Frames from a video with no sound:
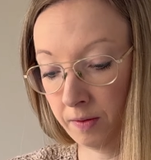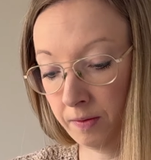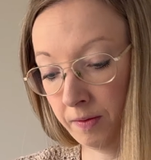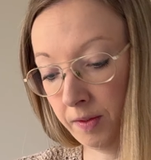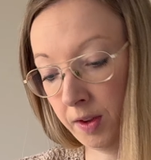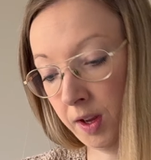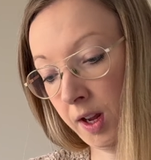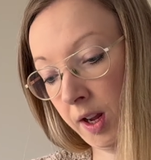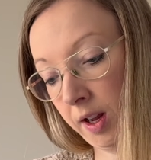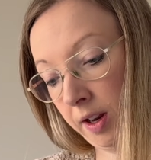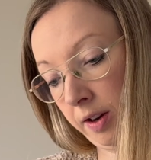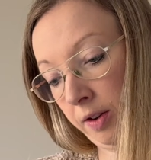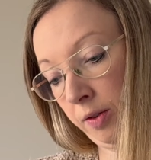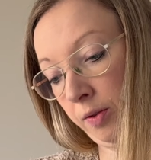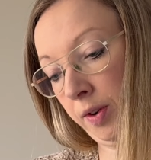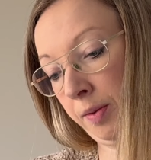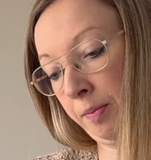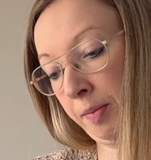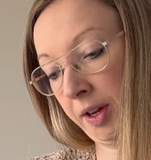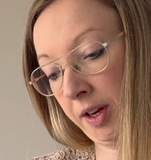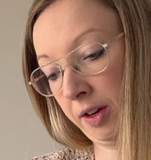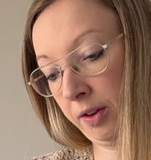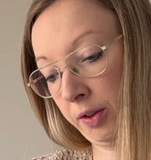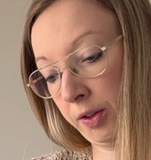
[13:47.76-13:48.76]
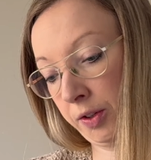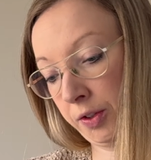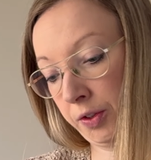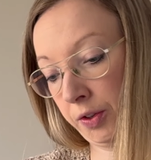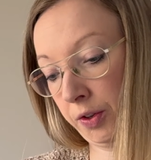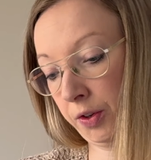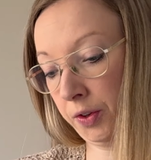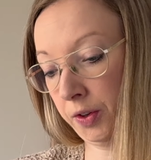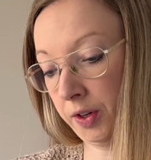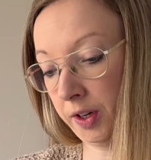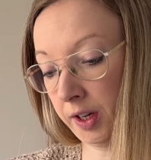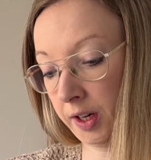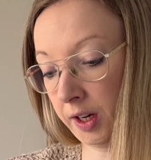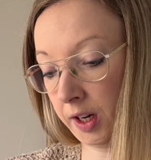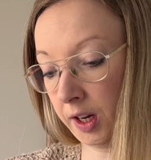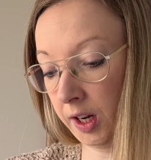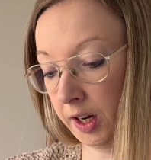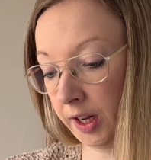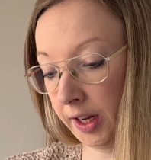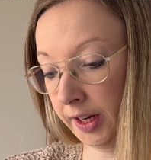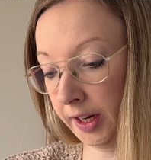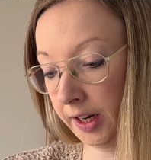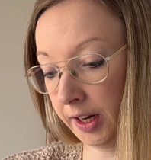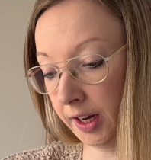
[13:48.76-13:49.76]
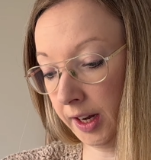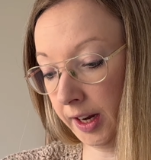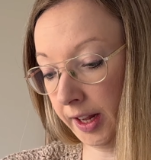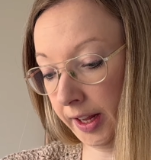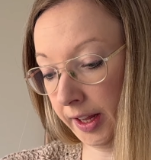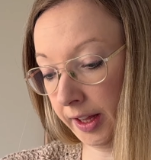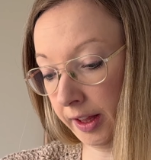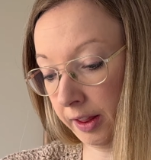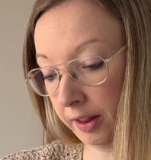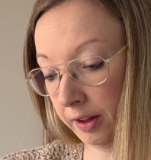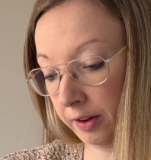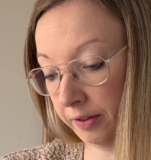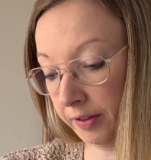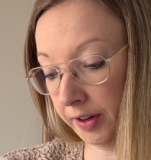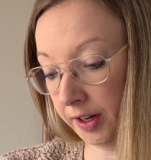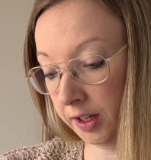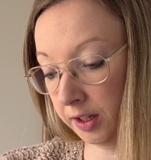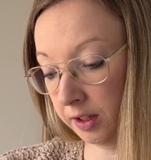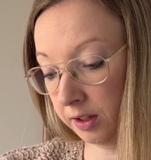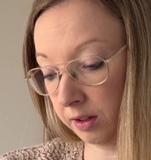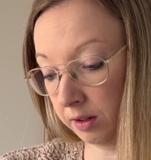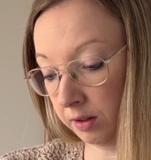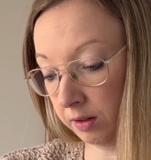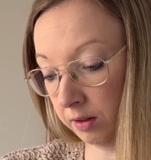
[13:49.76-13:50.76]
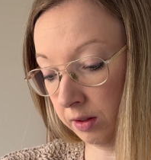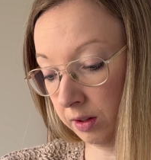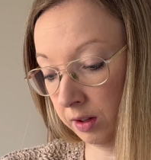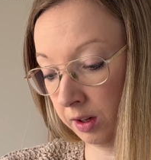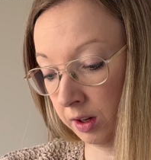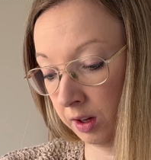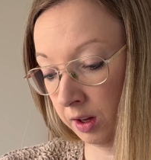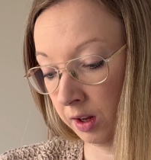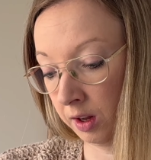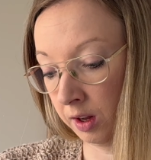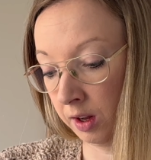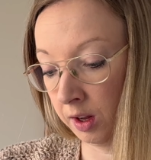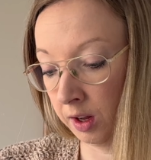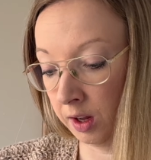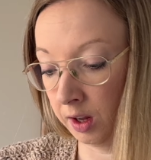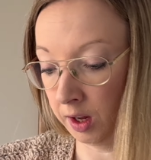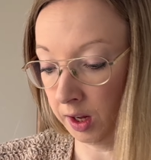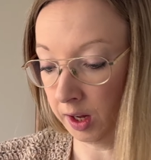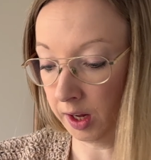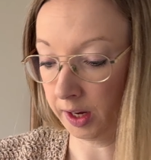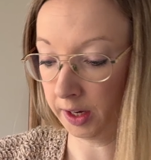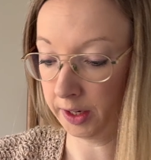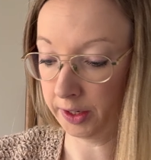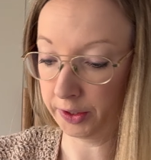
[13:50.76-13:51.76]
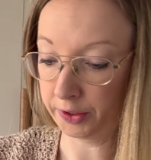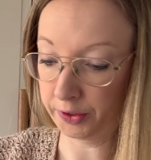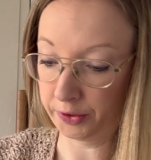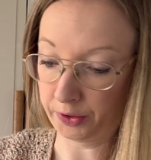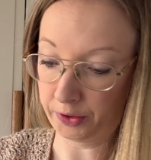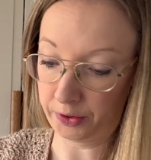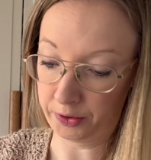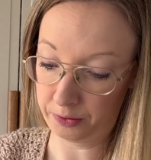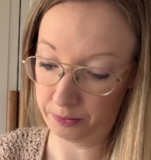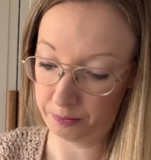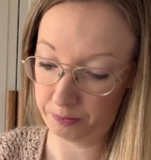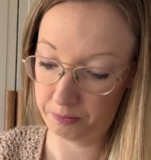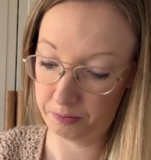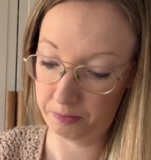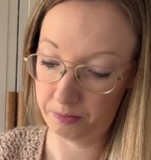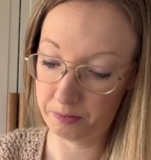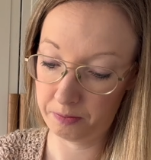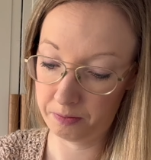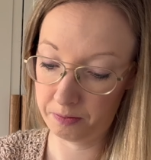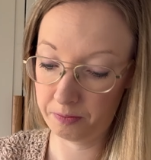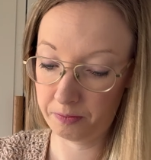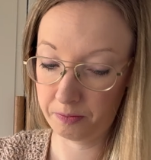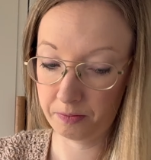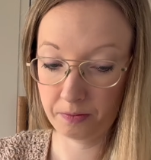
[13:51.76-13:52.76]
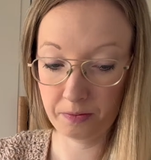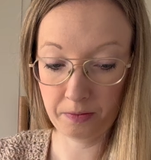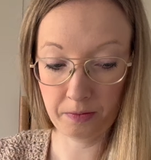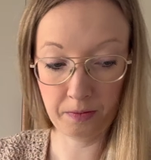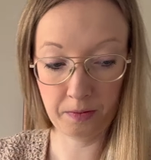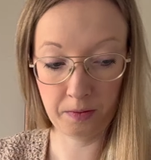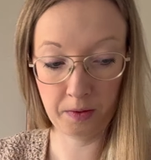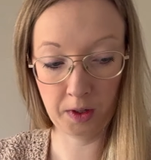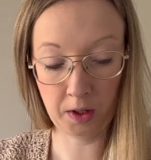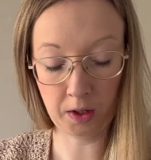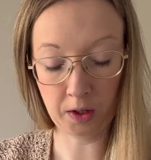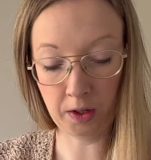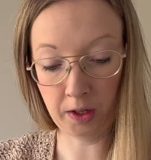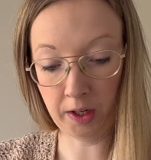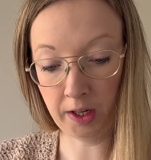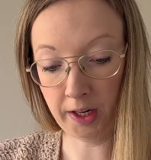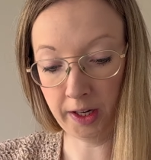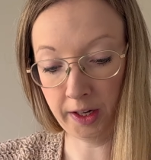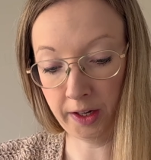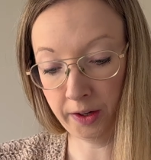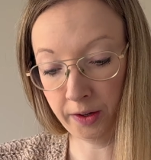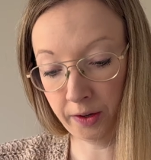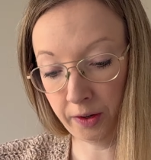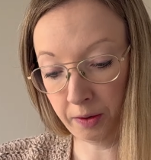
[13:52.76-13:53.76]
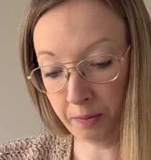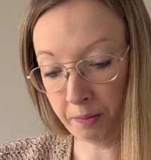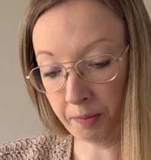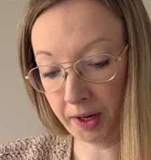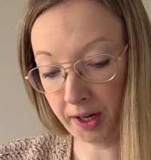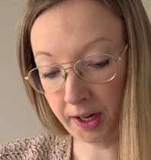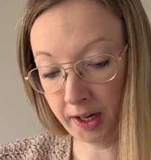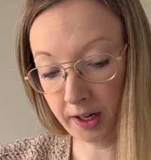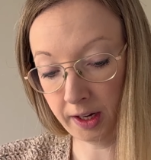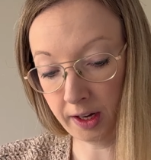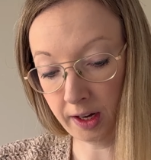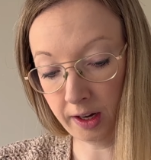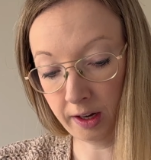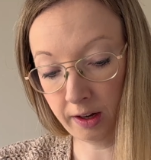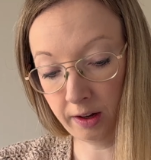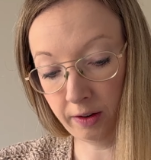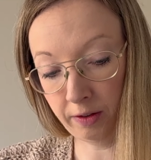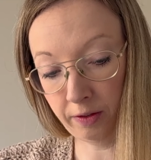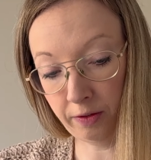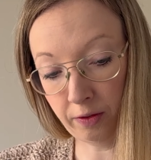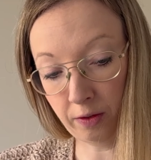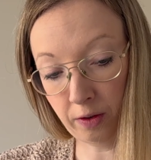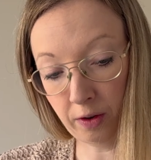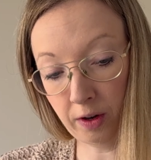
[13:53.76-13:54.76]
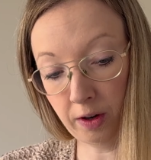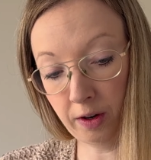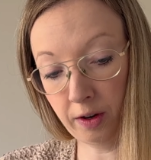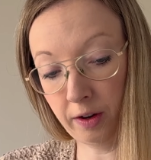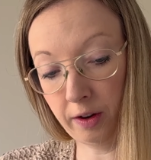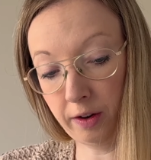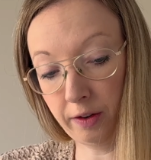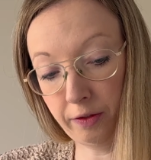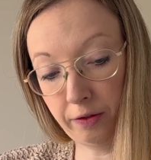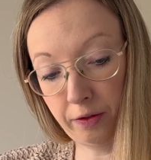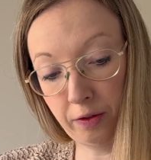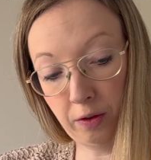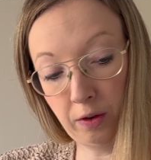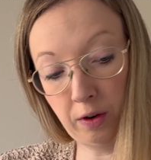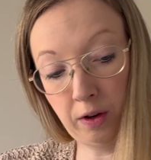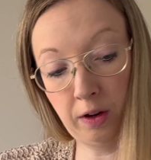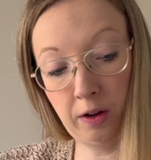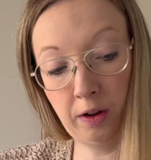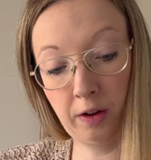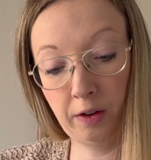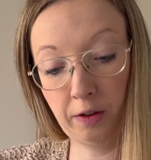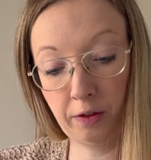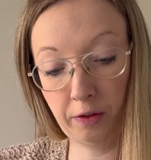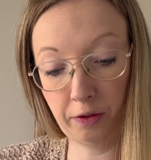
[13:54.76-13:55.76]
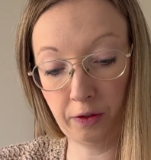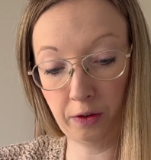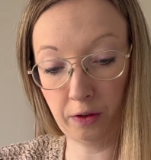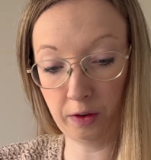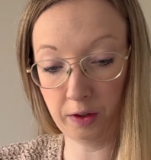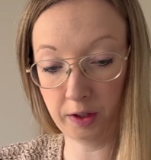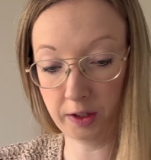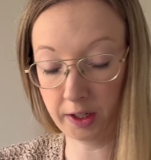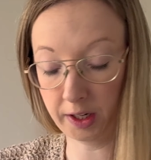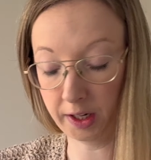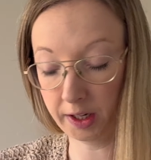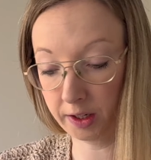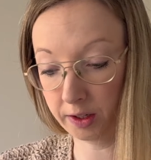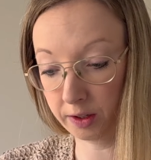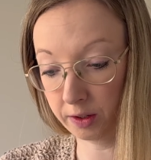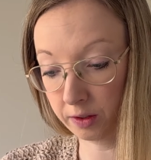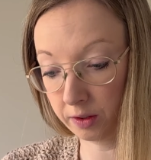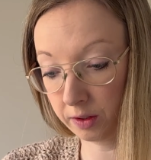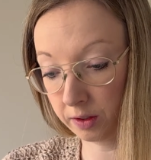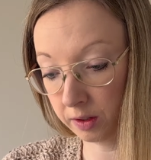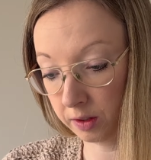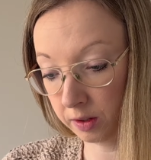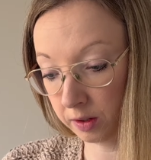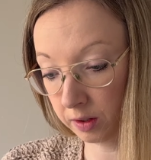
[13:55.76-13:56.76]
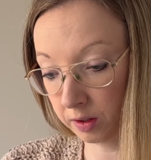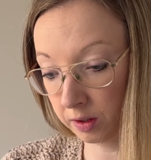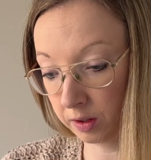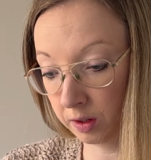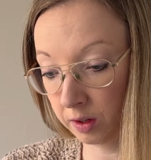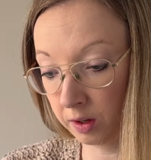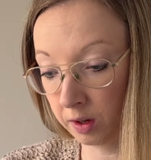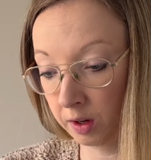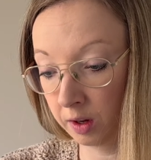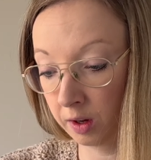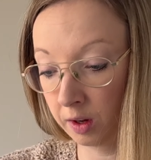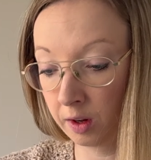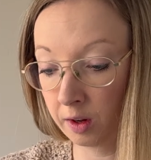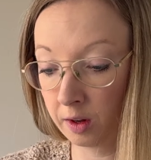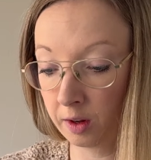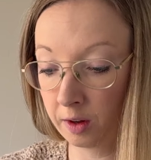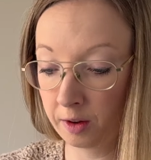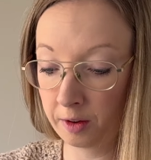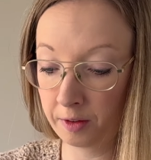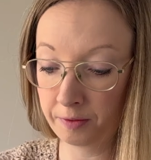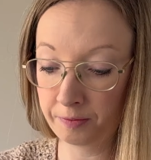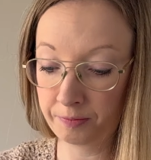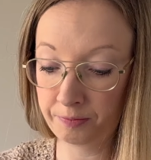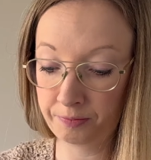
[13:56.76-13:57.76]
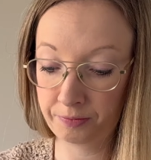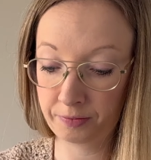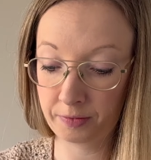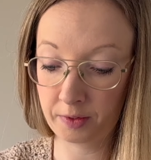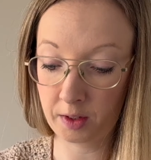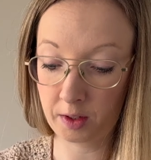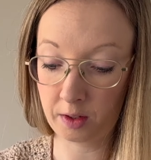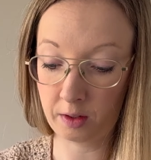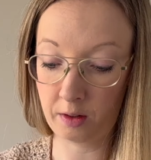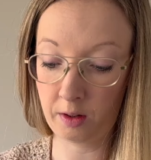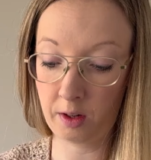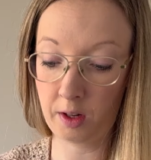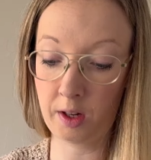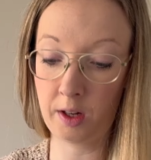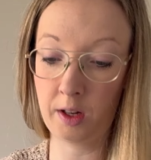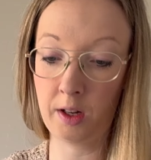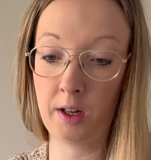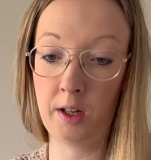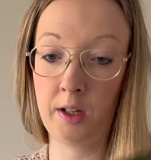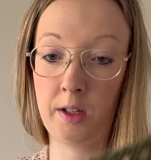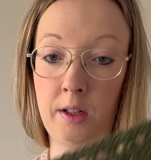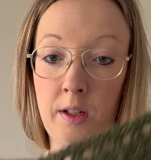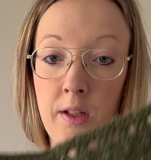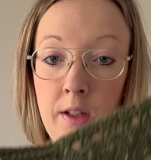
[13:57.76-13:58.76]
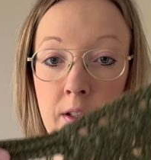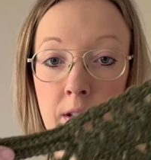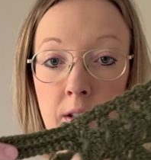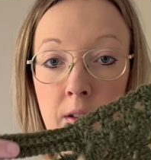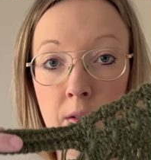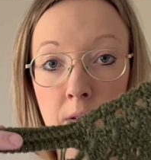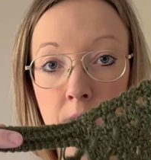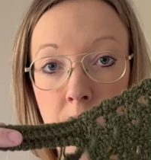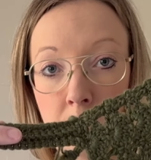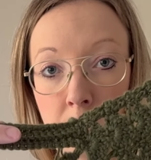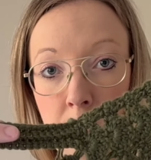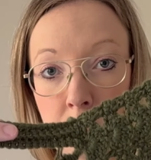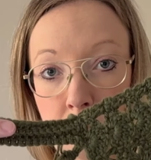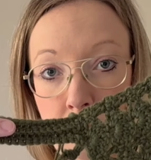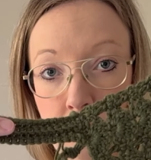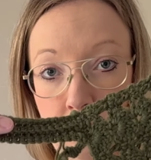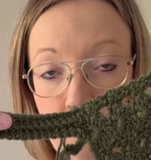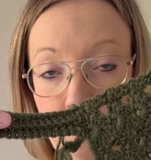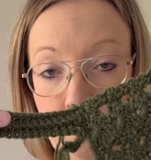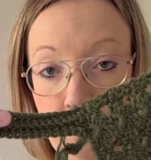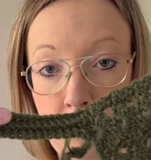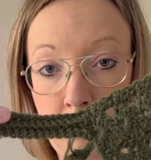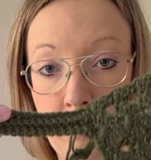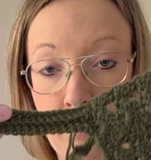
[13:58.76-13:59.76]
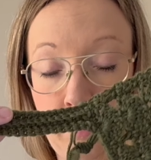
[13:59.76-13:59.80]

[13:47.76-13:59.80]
Yeah, the ribbing looks good and I like the length of it, so I'll just continue to make that for the full section. So yeah, this is how it looks.